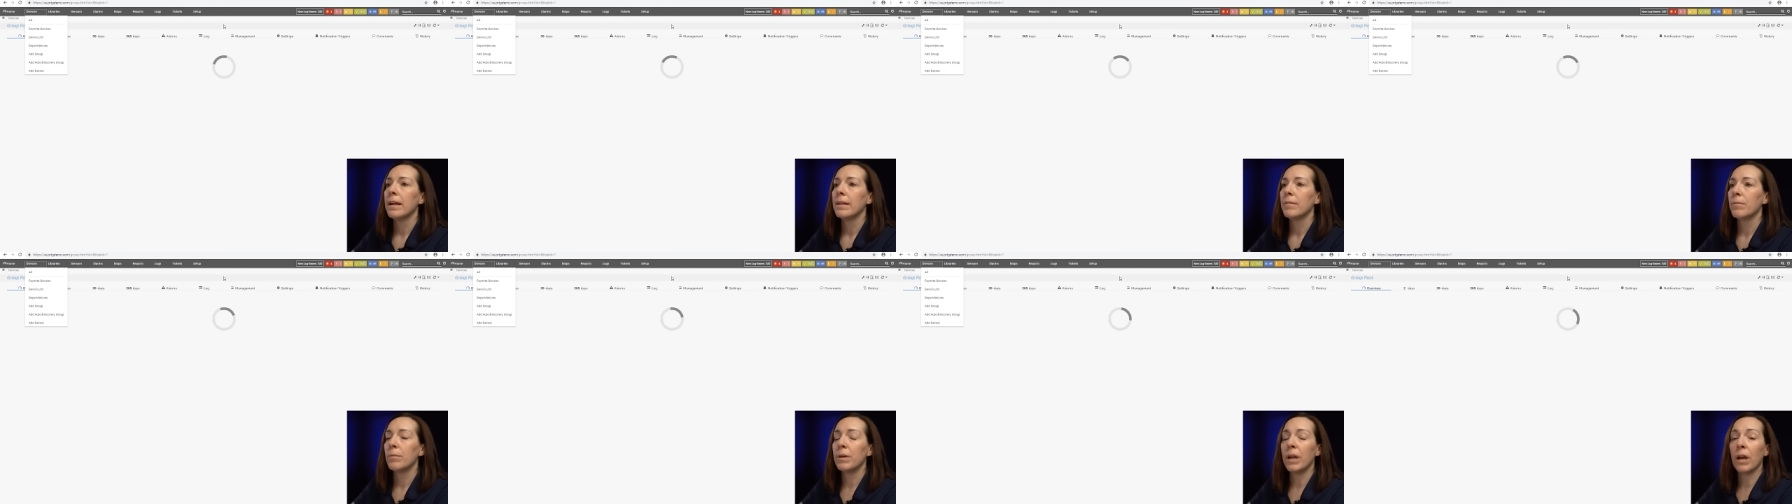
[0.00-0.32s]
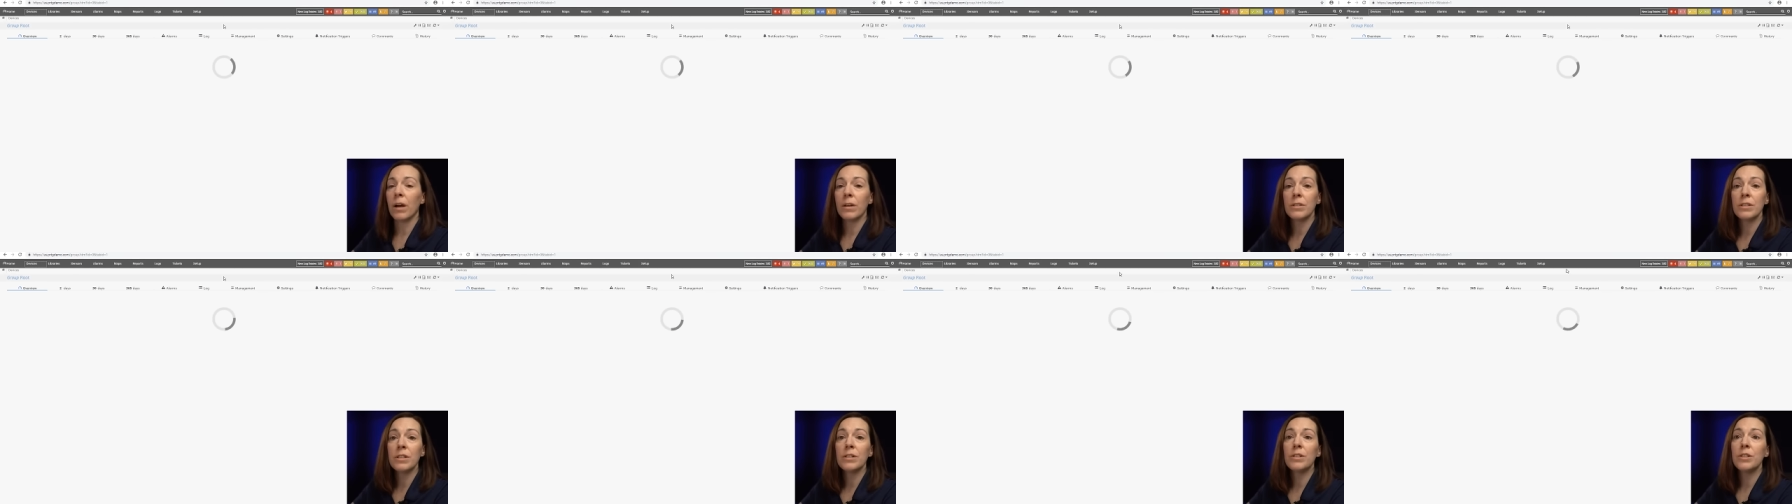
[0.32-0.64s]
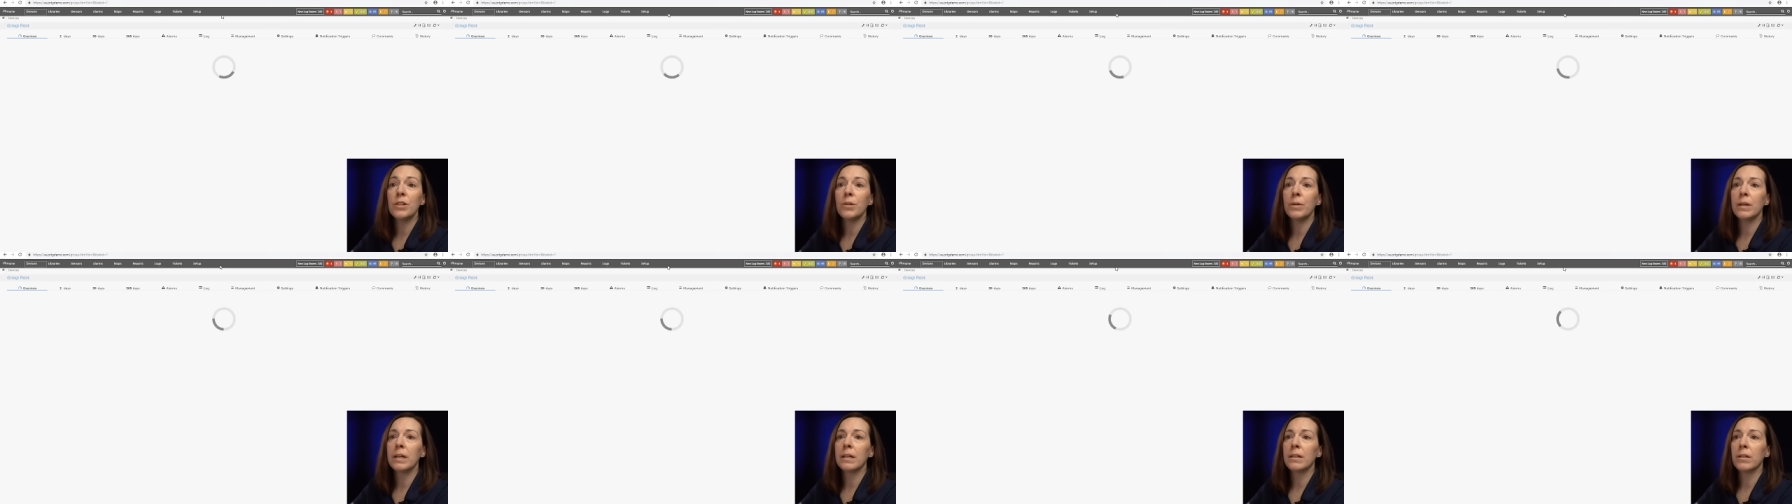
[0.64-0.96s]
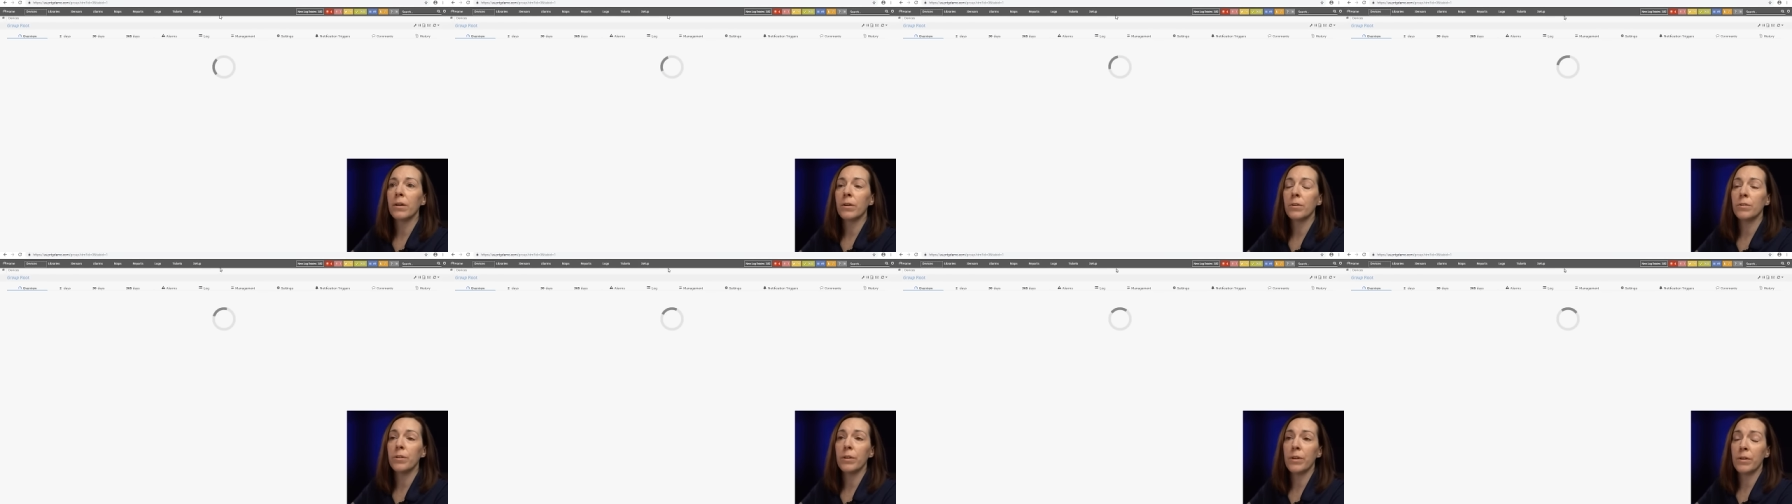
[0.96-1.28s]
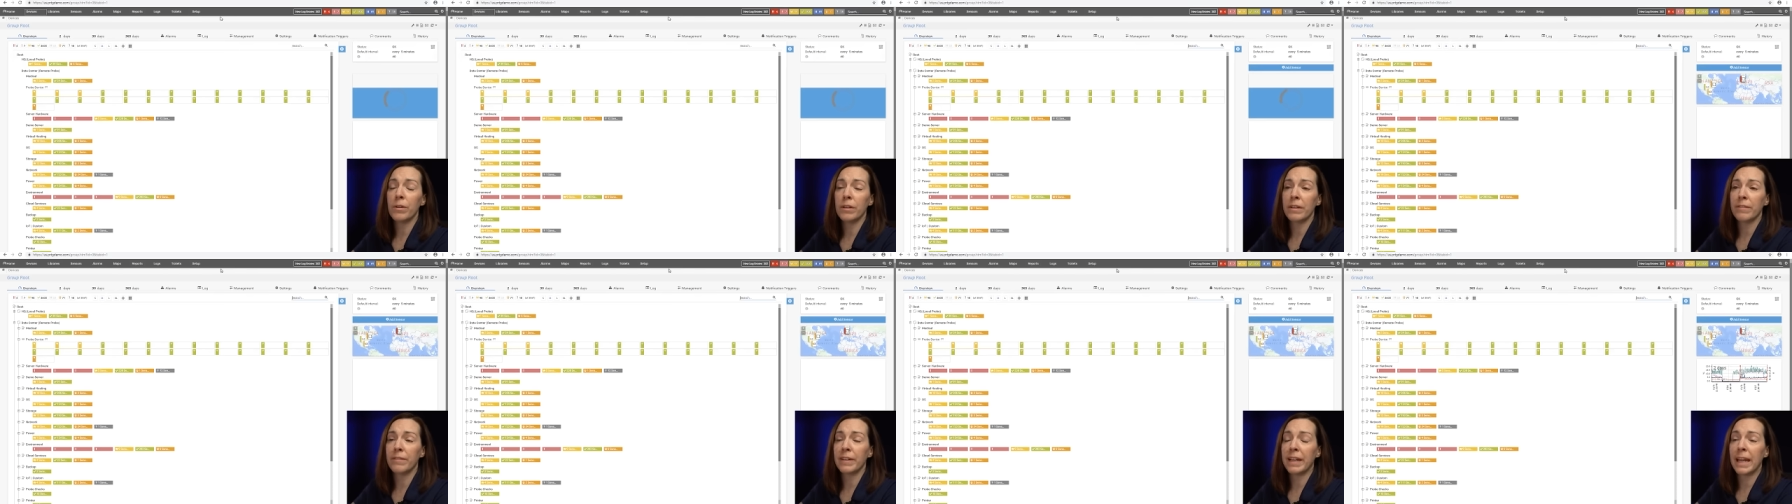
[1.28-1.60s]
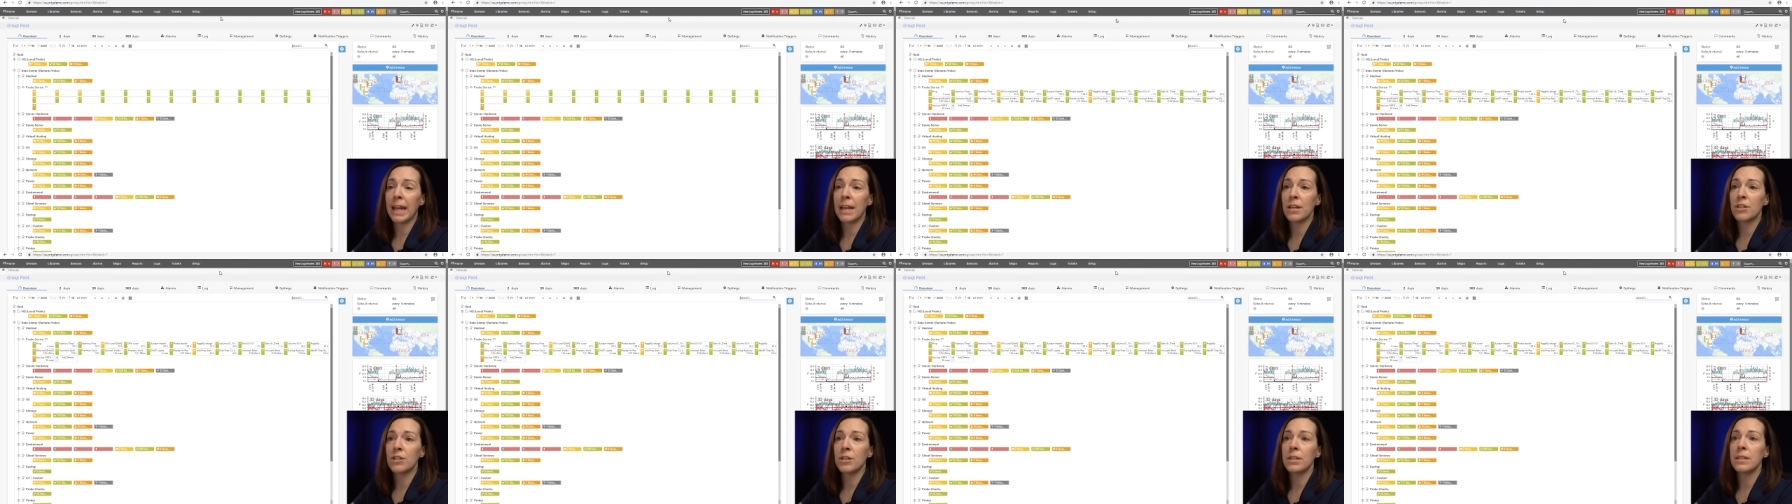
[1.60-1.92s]
We also do include
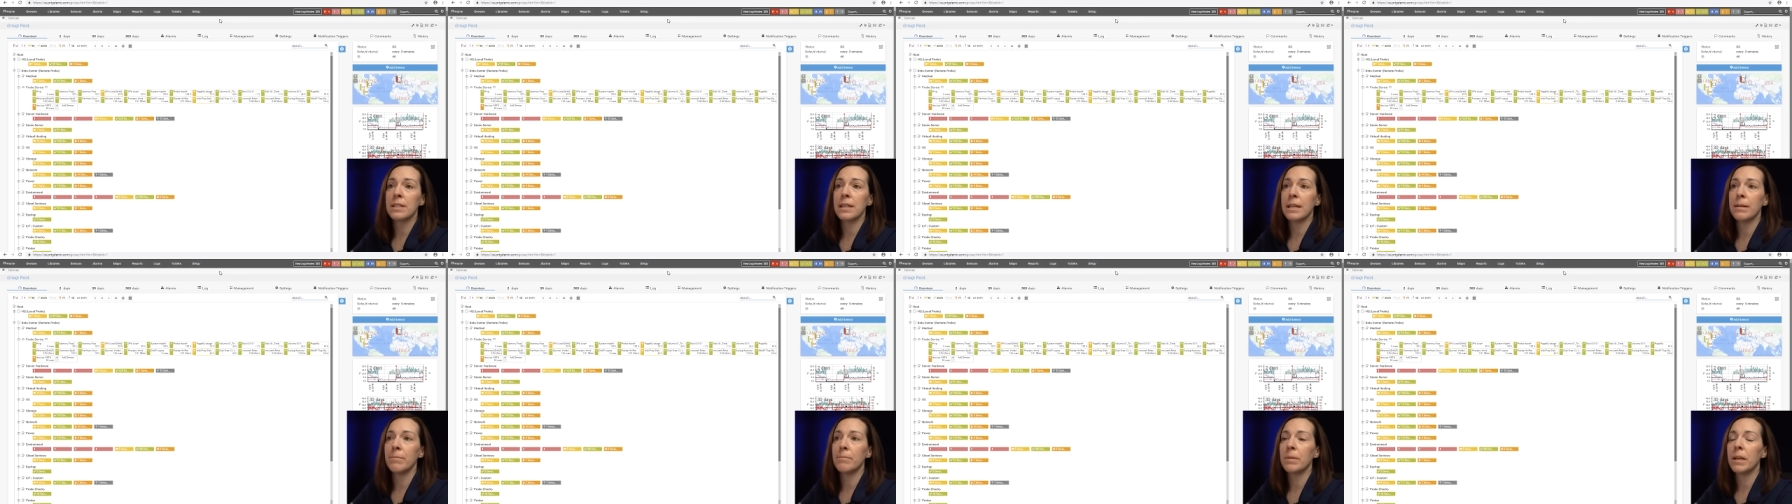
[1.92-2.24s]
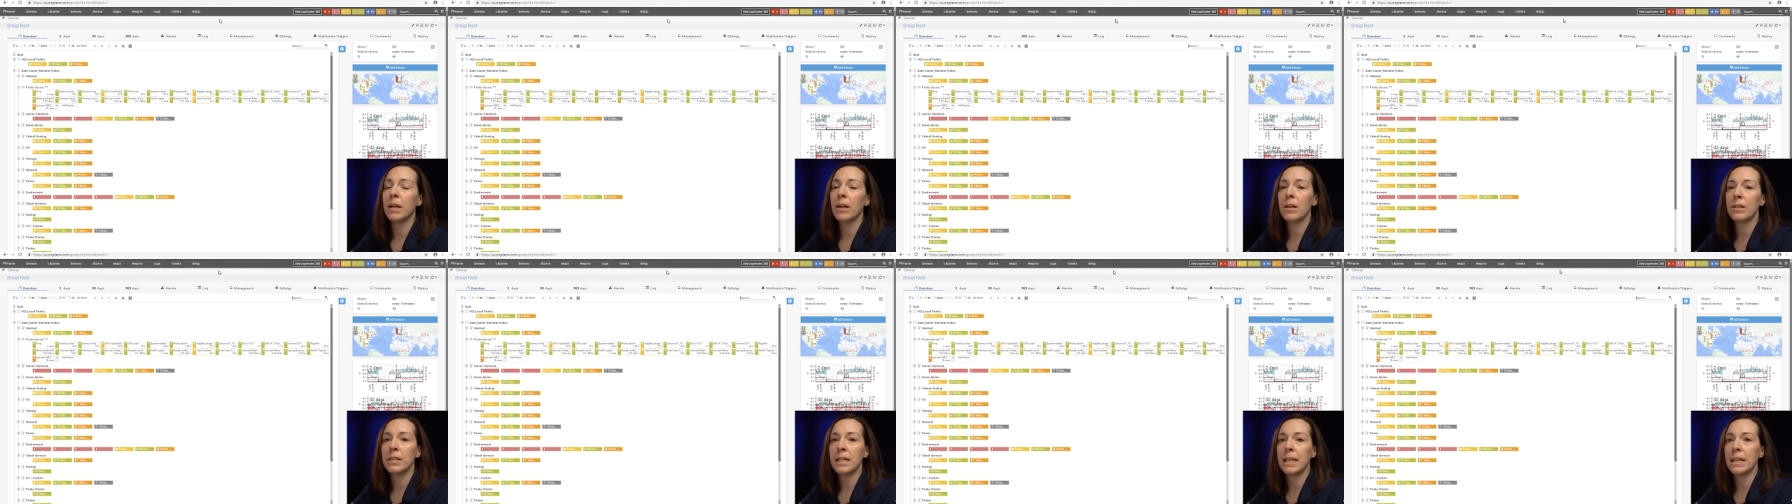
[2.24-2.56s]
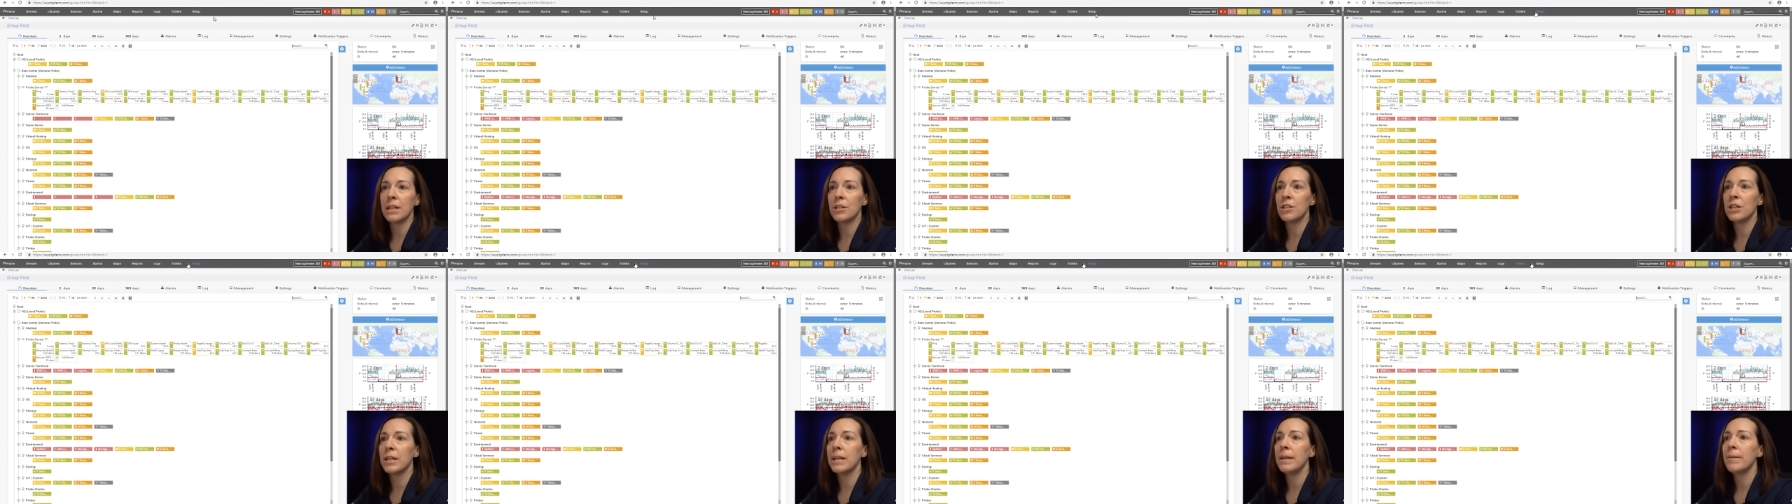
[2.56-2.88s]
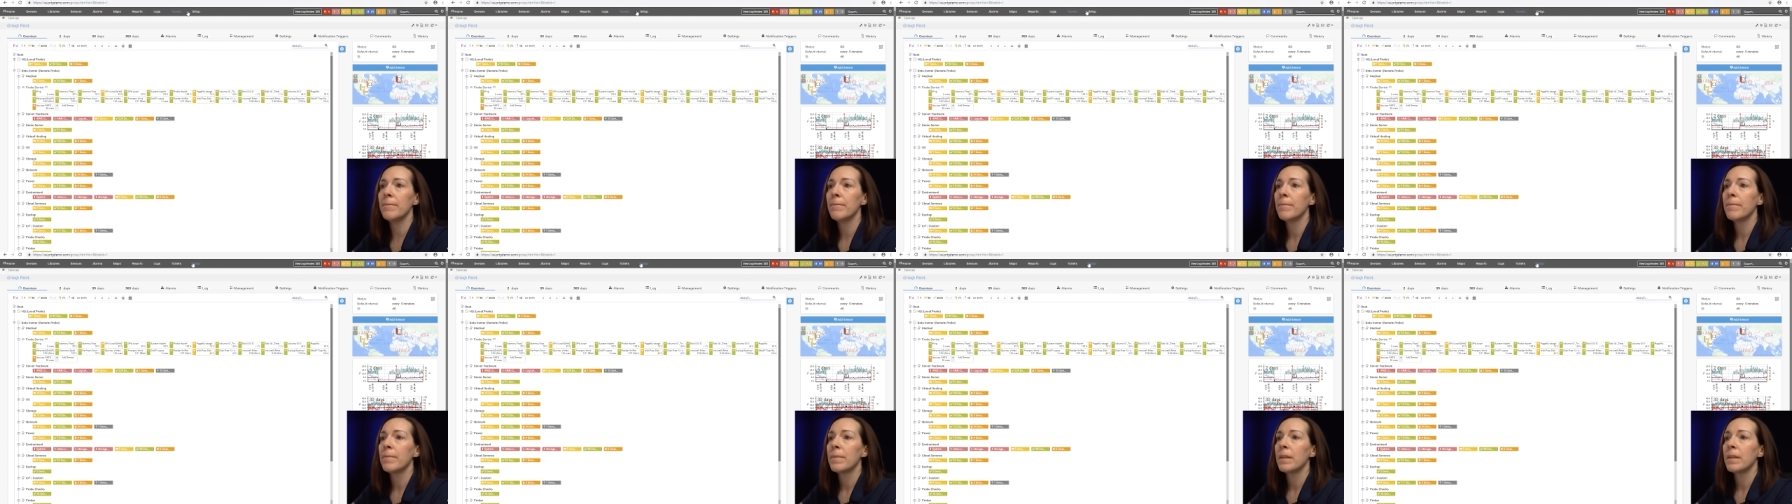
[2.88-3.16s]
notifications in PRTG.